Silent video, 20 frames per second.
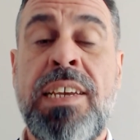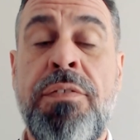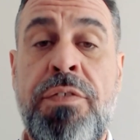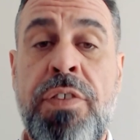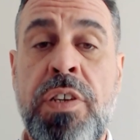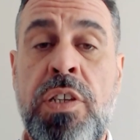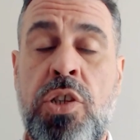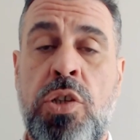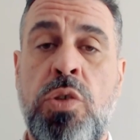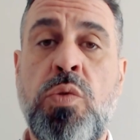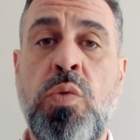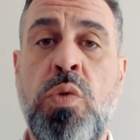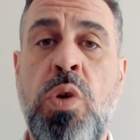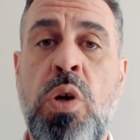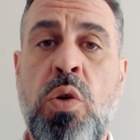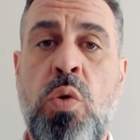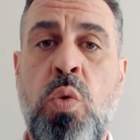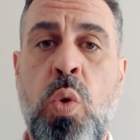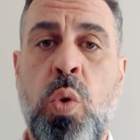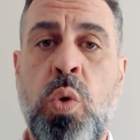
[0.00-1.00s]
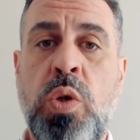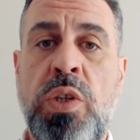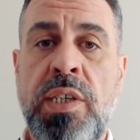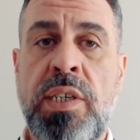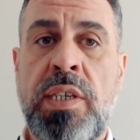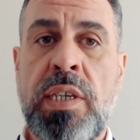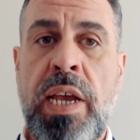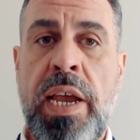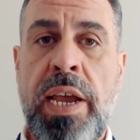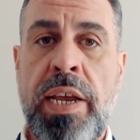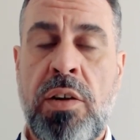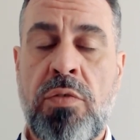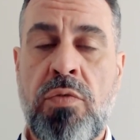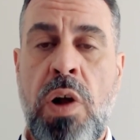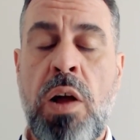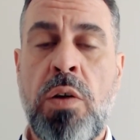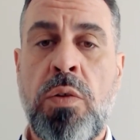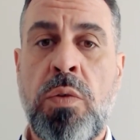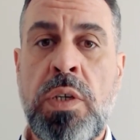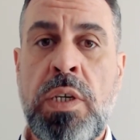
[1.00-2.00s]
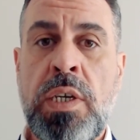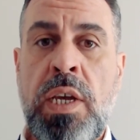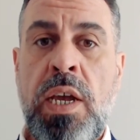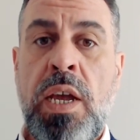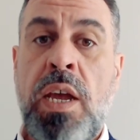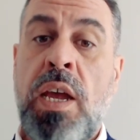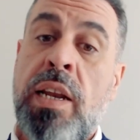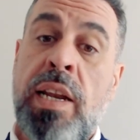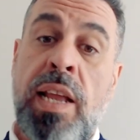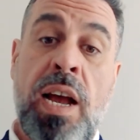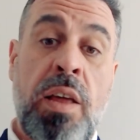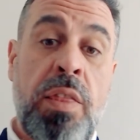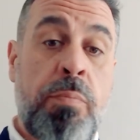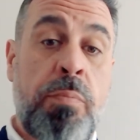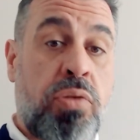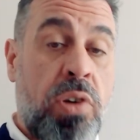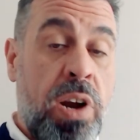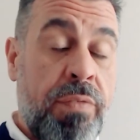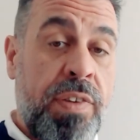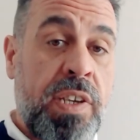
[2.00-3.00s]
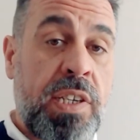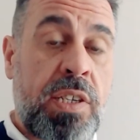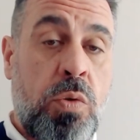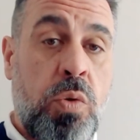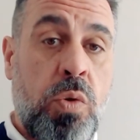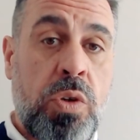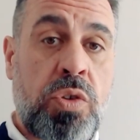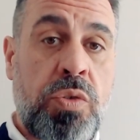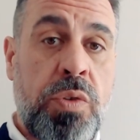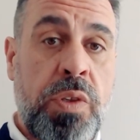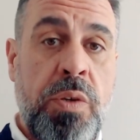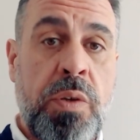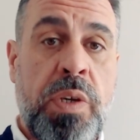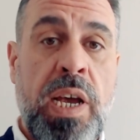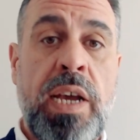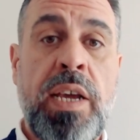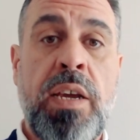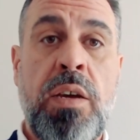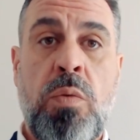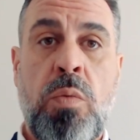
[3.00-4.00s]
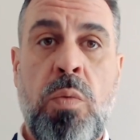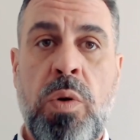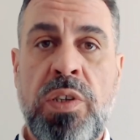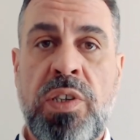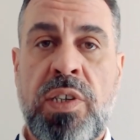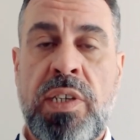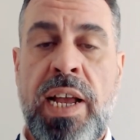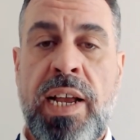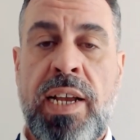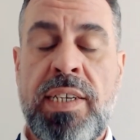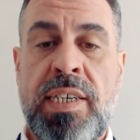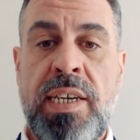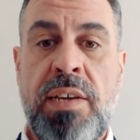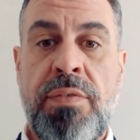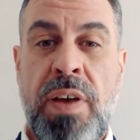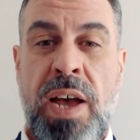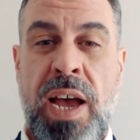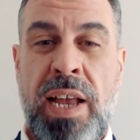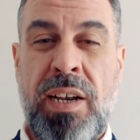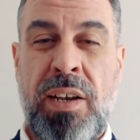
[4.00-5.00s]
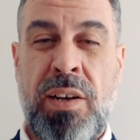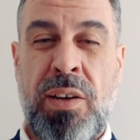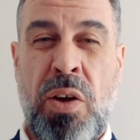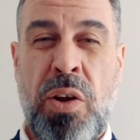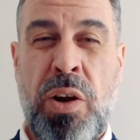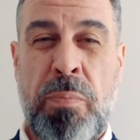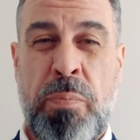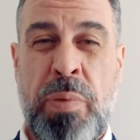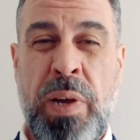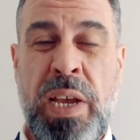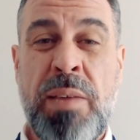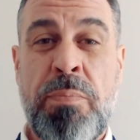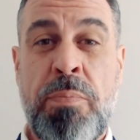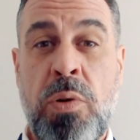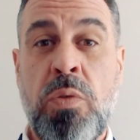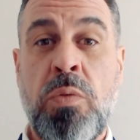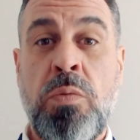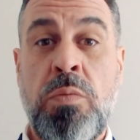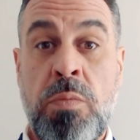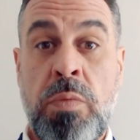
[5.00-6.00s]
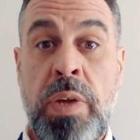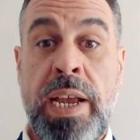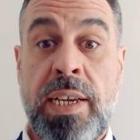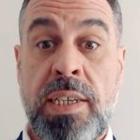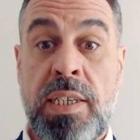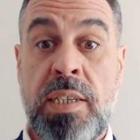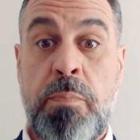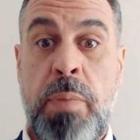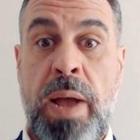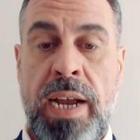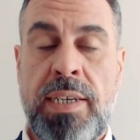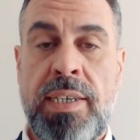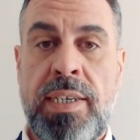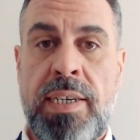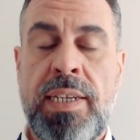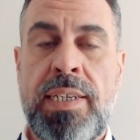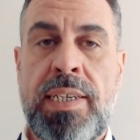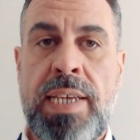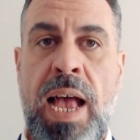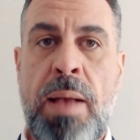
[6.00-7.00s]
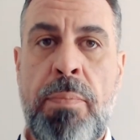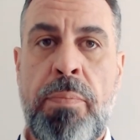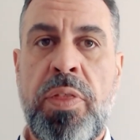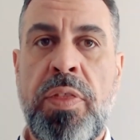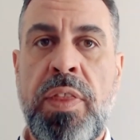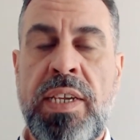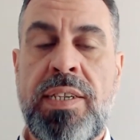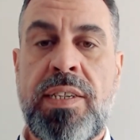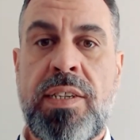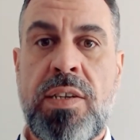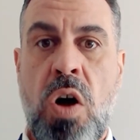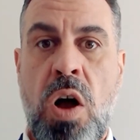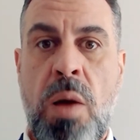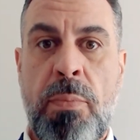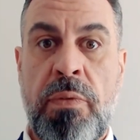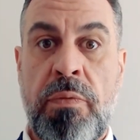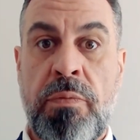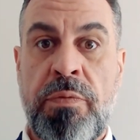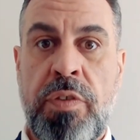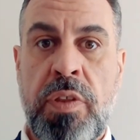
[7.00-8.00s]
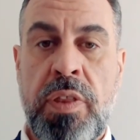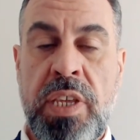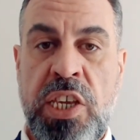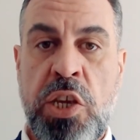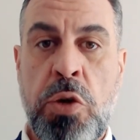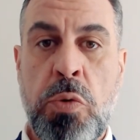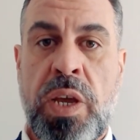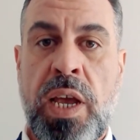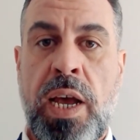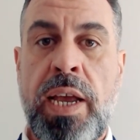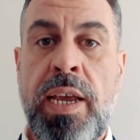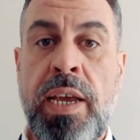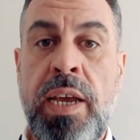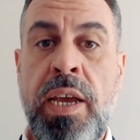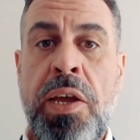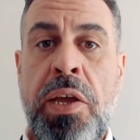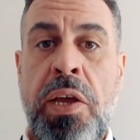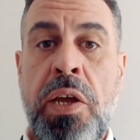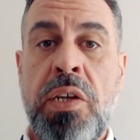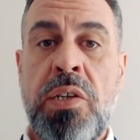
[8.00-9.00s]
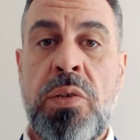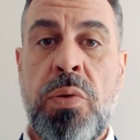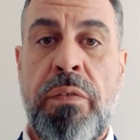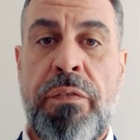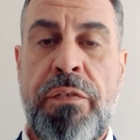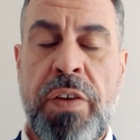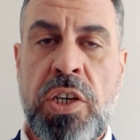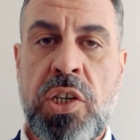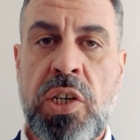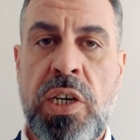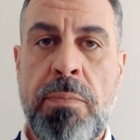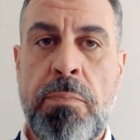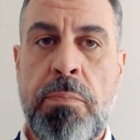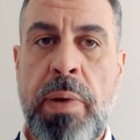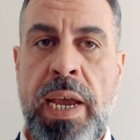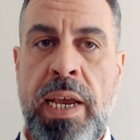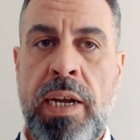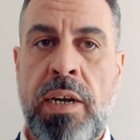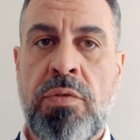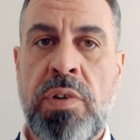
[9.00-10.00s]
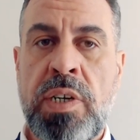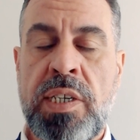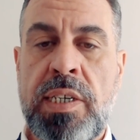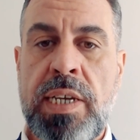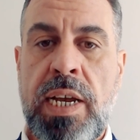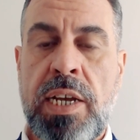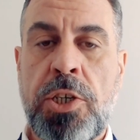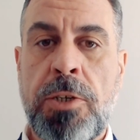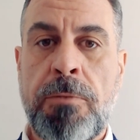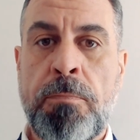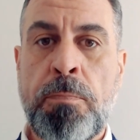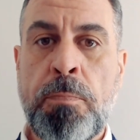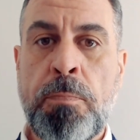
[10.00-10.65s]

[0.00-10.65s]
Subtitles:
for 2 quarters in a row. Now, the previous quarter in the UK was negative, and a lot of people expected it to happen this time and for the UK to officially be in a recession.